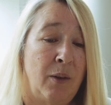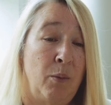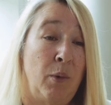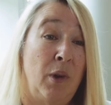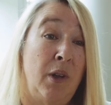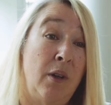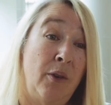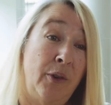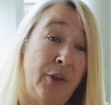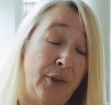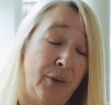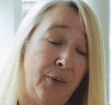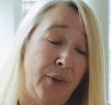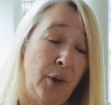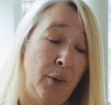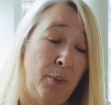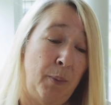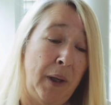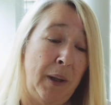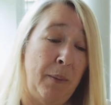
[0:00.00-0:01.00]
with lots of
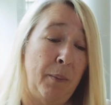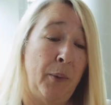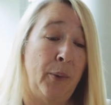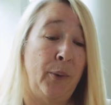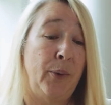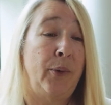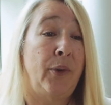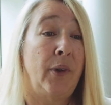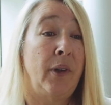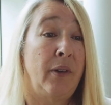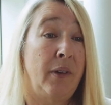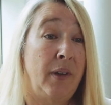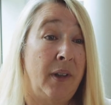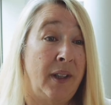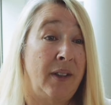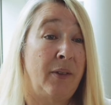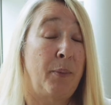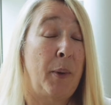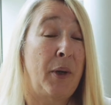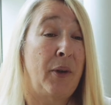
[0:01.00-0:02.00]
new peoples and
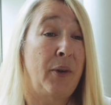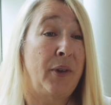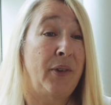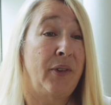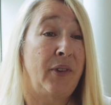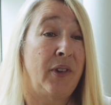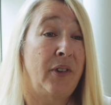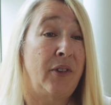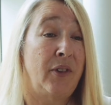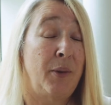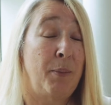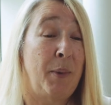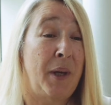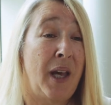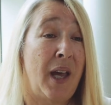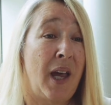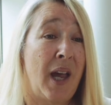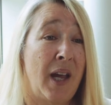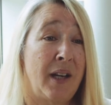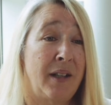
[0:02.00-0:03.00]
experiences to be
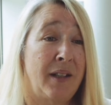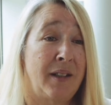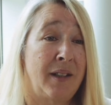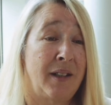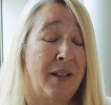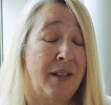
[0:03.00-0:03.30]
had.